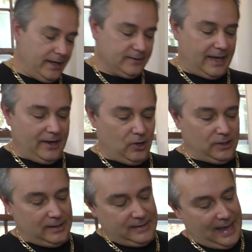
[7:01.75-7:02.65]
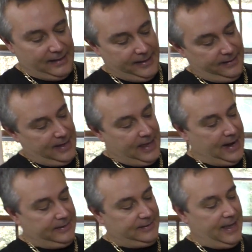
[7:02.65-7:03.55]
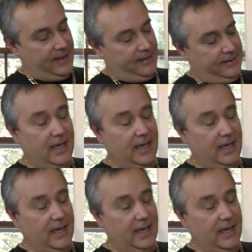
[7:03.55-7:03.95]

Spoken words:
is I go to the deli and I say,